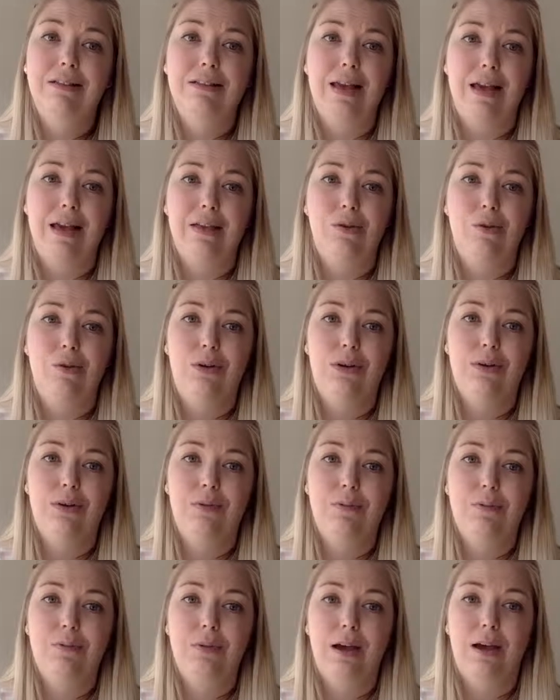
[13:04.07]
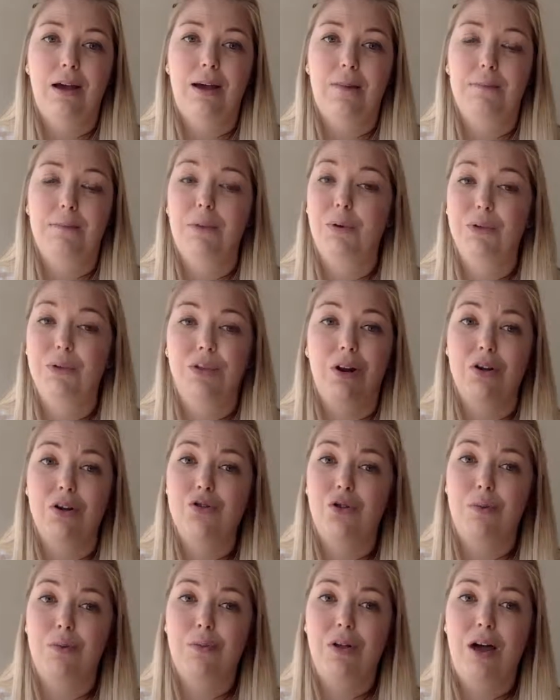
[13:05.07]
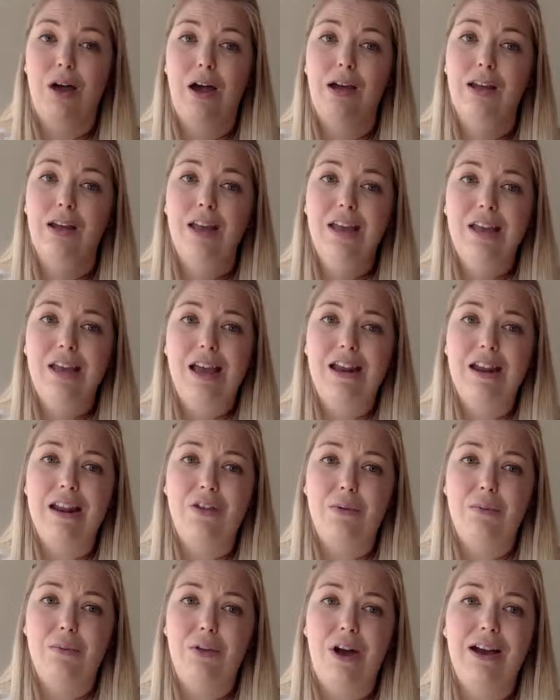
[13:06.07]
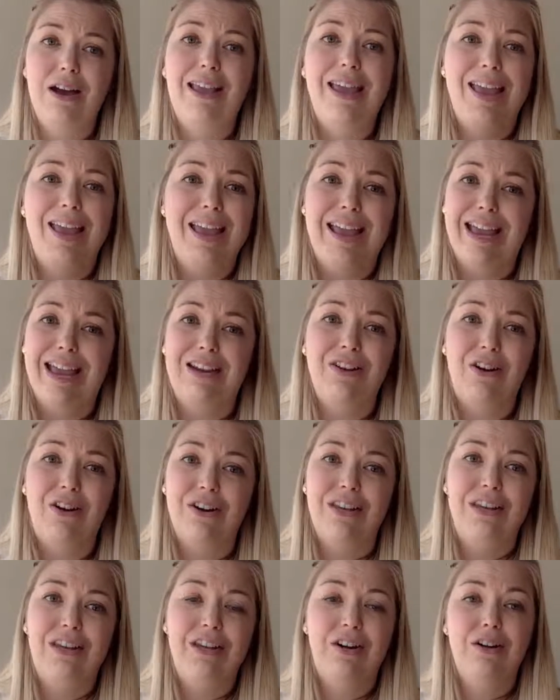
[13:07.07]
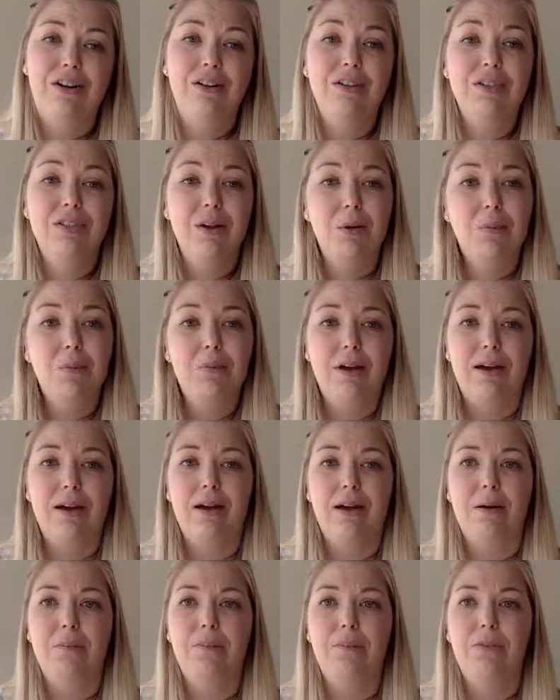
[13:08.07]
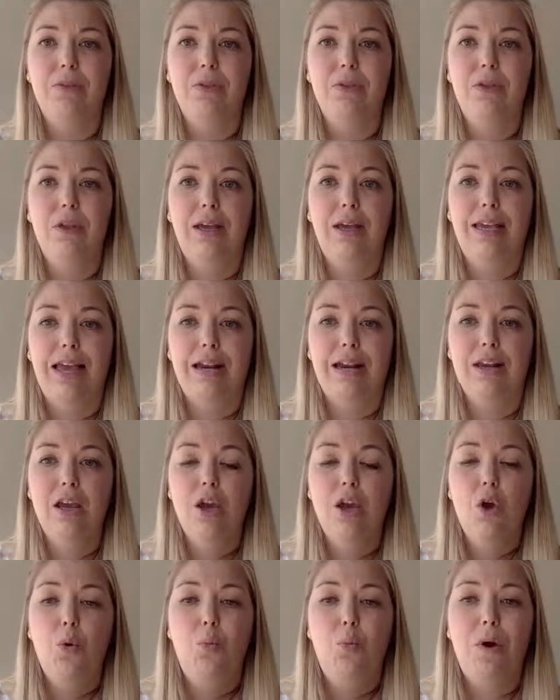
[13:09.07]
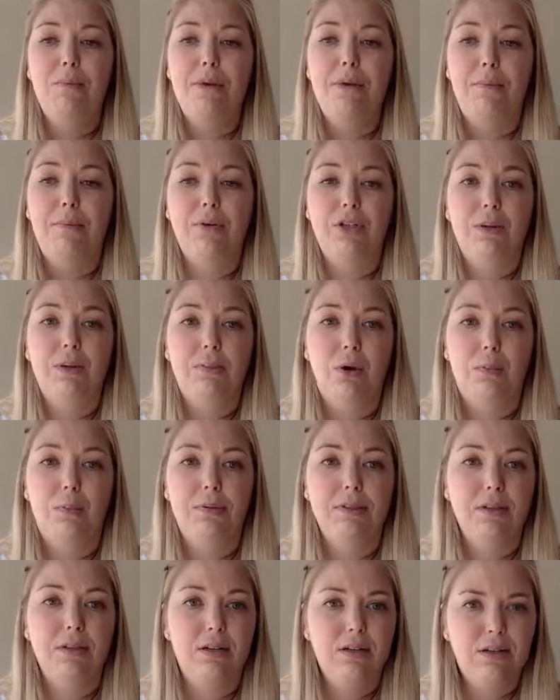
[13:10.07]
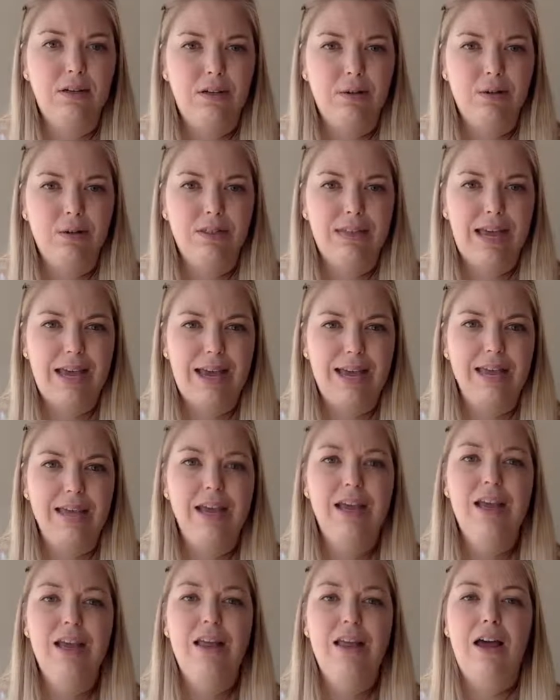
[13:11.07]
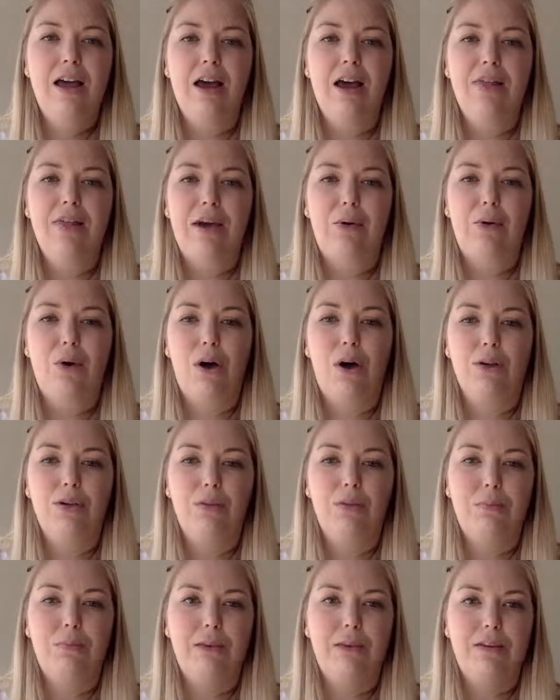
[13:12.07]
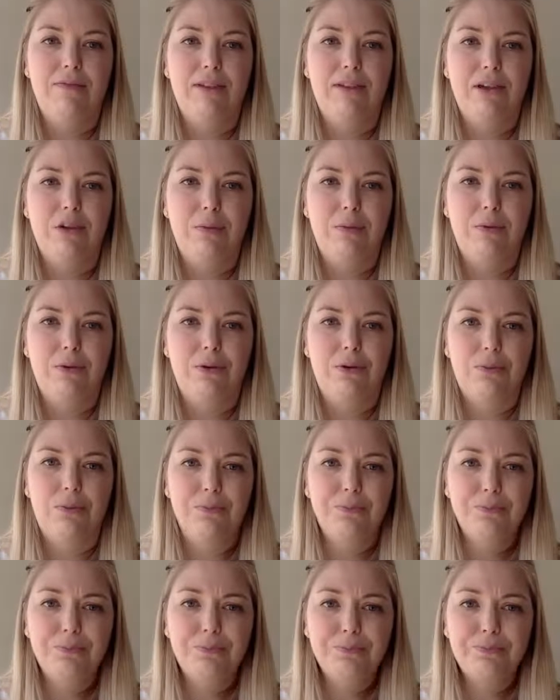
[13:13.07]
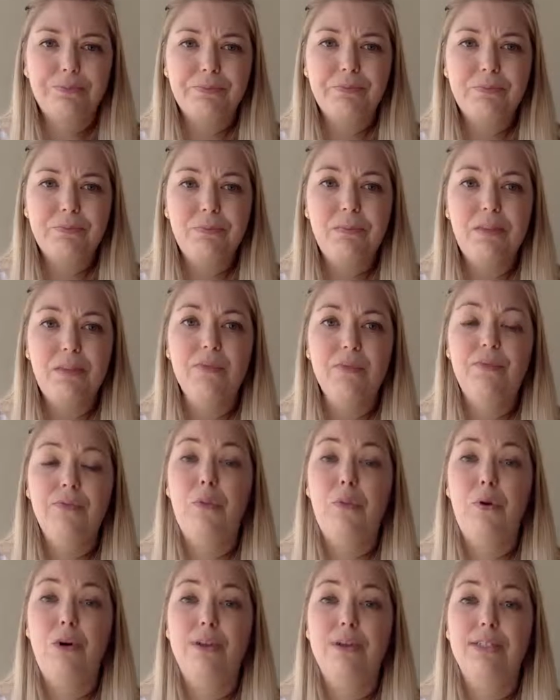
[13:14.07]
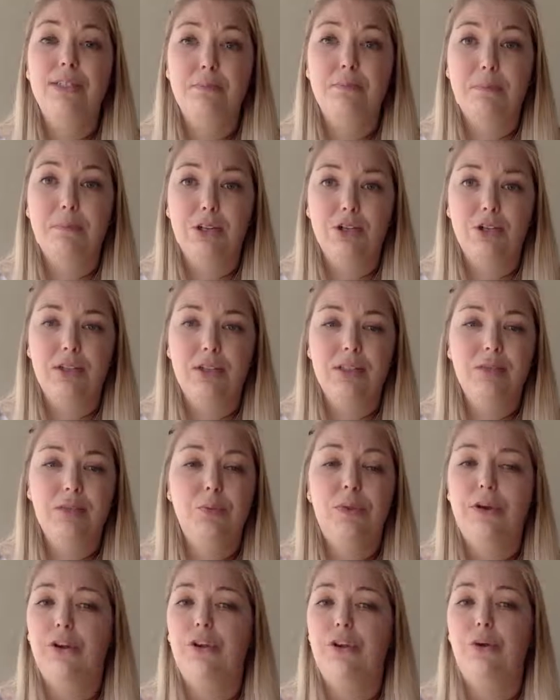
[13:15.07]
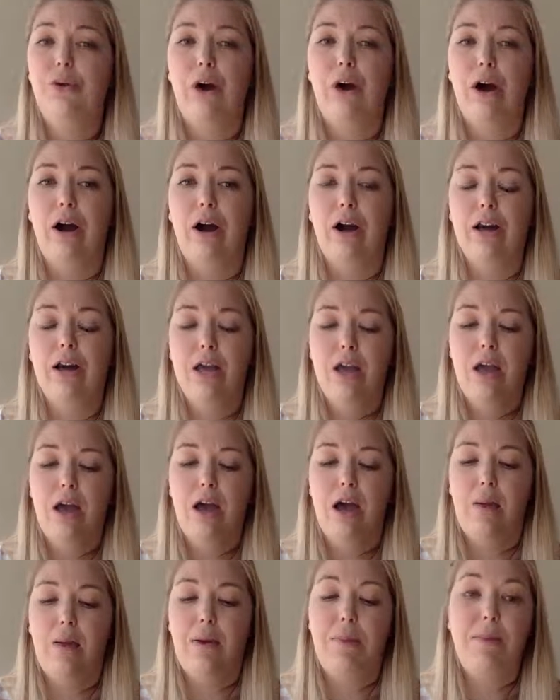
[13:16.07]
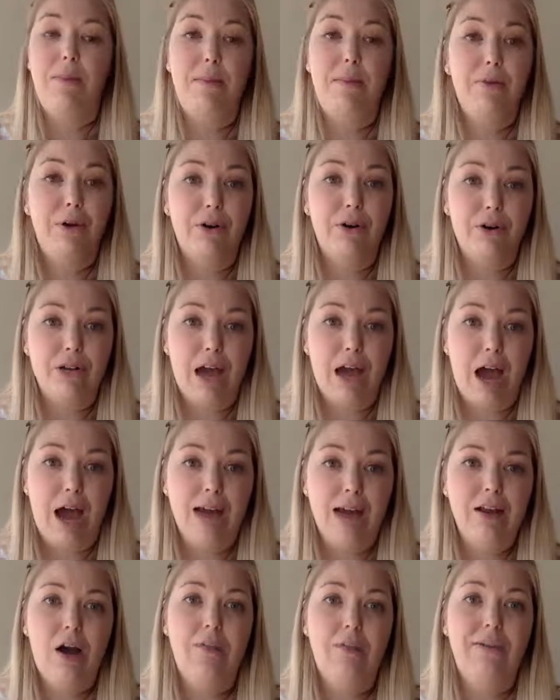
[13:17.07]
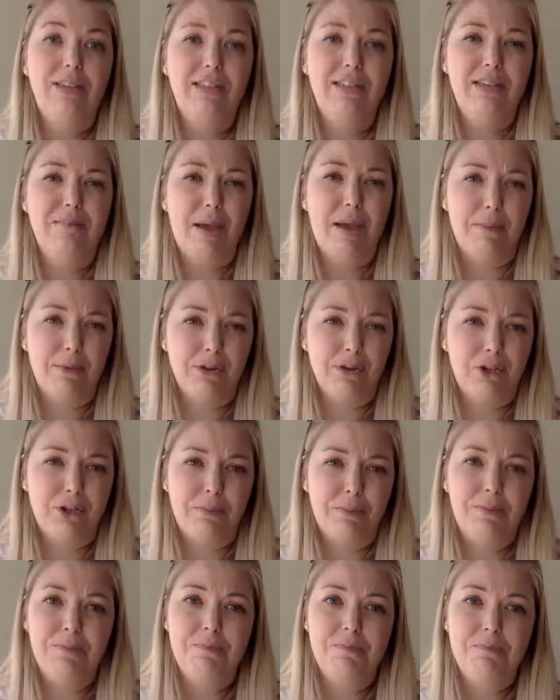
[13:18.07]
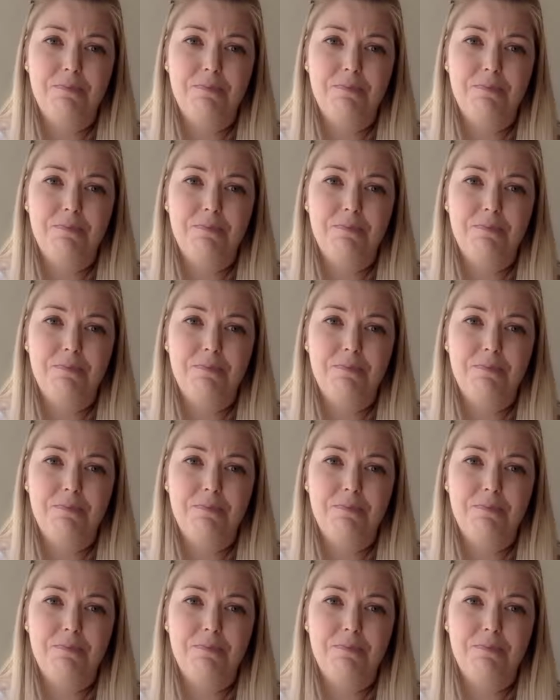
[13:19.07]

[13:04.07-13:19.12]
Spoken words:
that you can post it on your blog, another blog, and on here. So again, when membership opens on Tuesday, that will also be available for submissions, whether you are a member or not. Obviously, membership